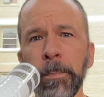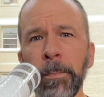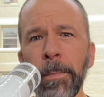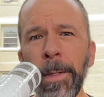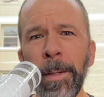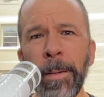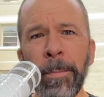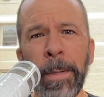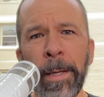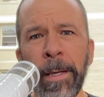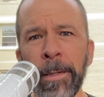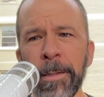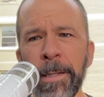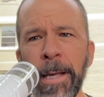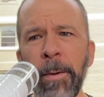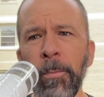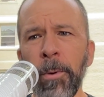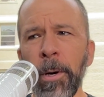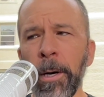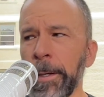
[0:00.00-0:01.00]
because
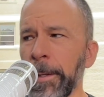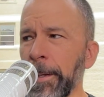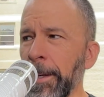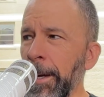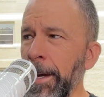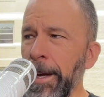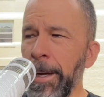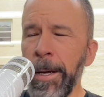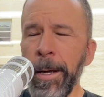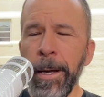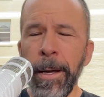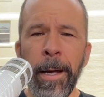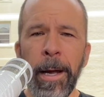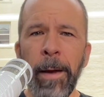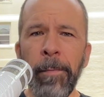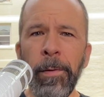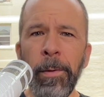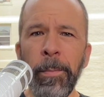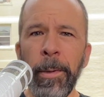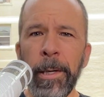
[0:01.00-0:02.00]
I want
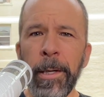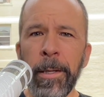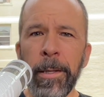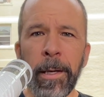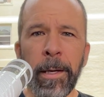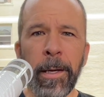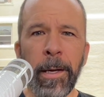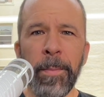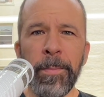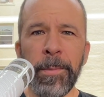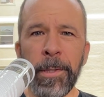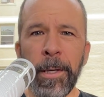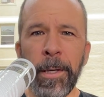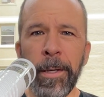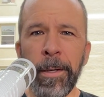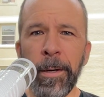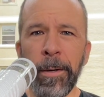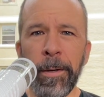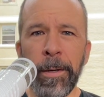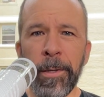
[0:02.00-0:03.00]
everybody that comes in
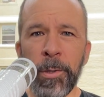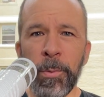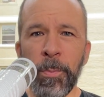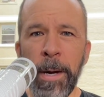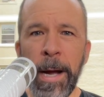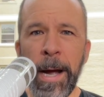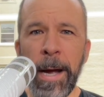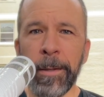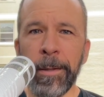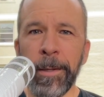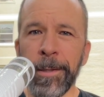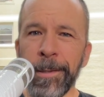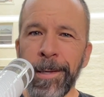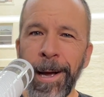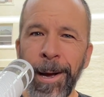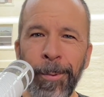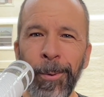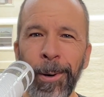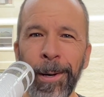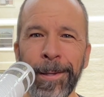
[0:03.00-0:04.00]
here to this practice,
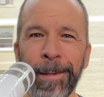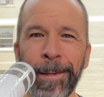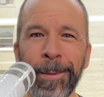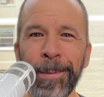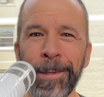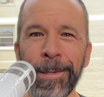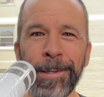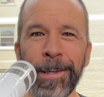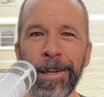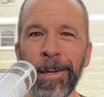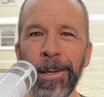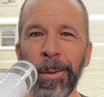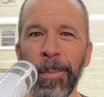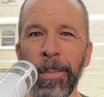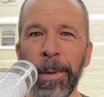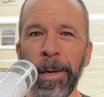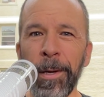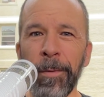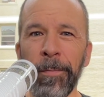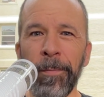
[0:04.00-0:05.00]
I want them to see the
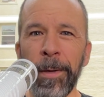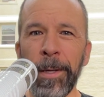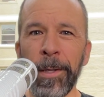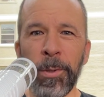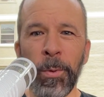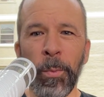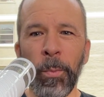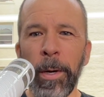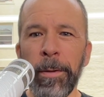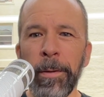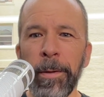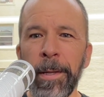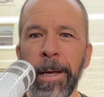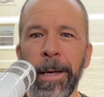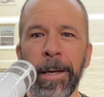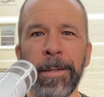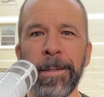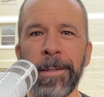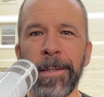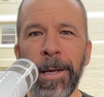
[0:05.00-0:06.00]
benefits, and whether they
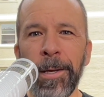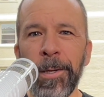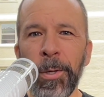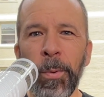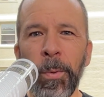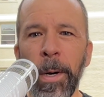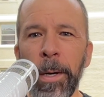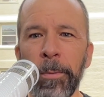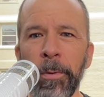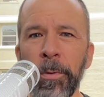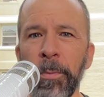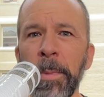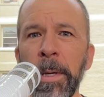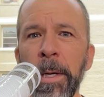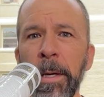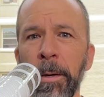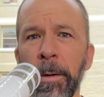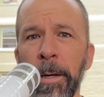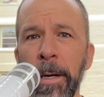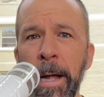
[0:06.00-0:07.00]
continue on with me
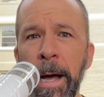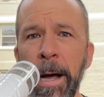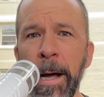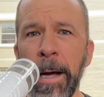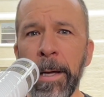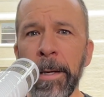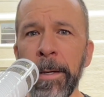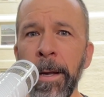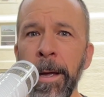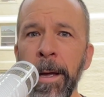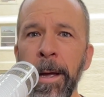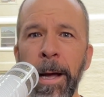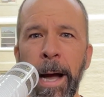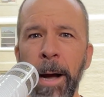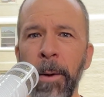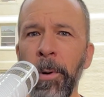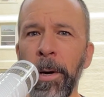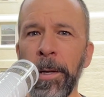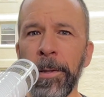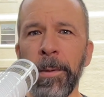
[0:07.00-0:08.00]
or not, I
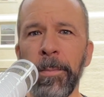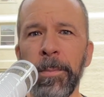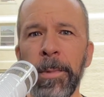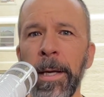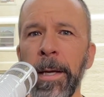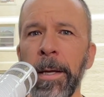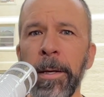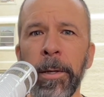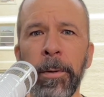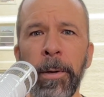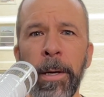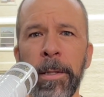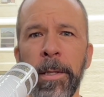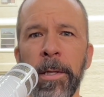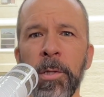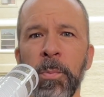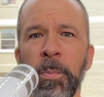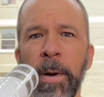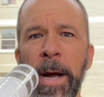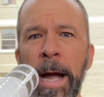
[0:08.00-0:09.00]
want them to integrate
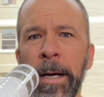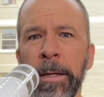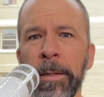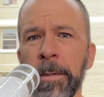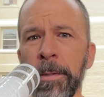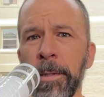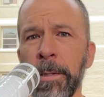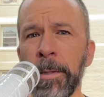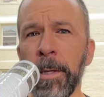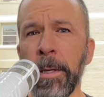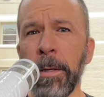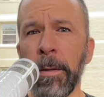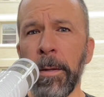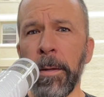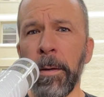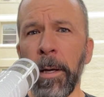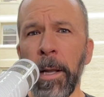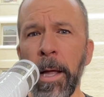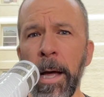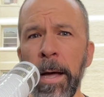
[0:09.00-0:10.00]
these practices into
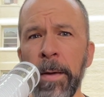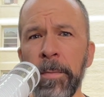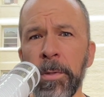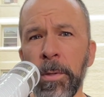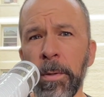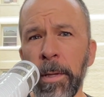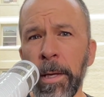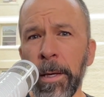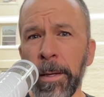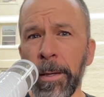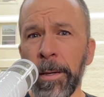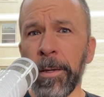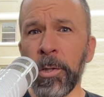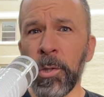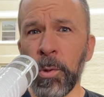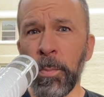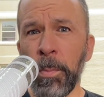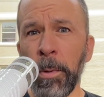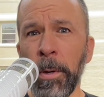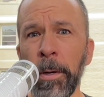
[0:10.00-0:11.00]
their lives so they can
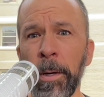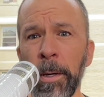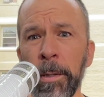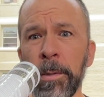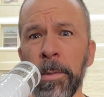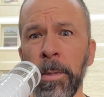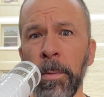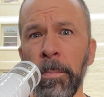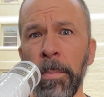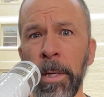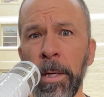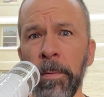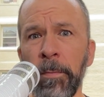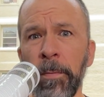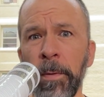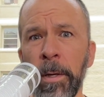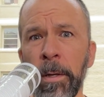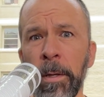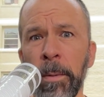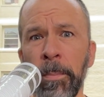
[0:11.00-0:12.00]
experience the
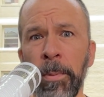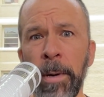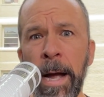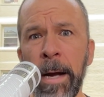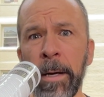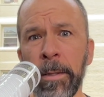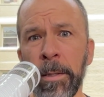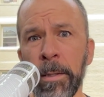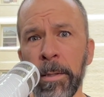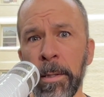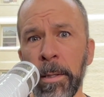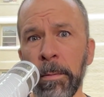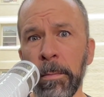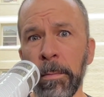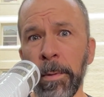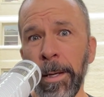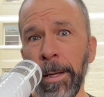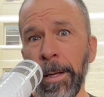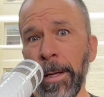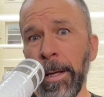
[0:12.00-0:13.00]
benefit of the practice and
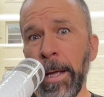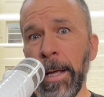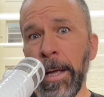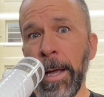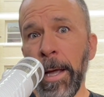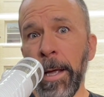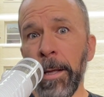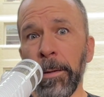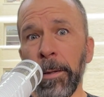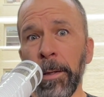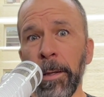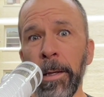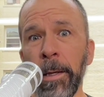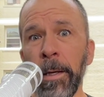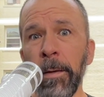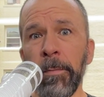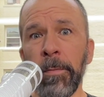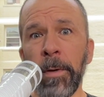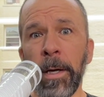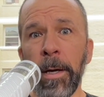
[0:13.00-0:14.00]

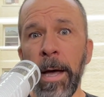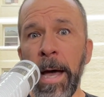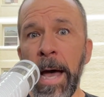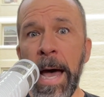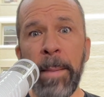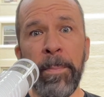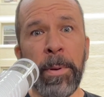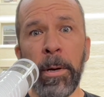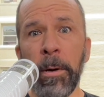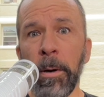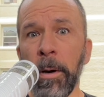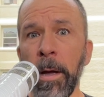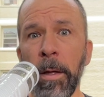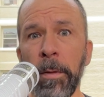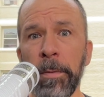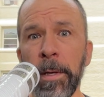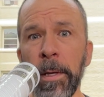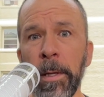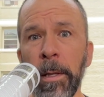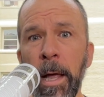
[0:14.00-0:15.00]
live a happier,
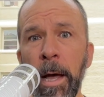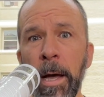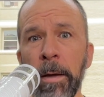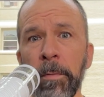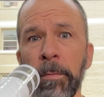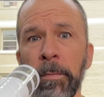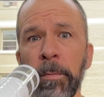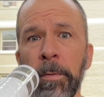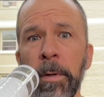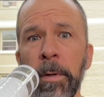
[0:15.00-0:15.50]
healthy life.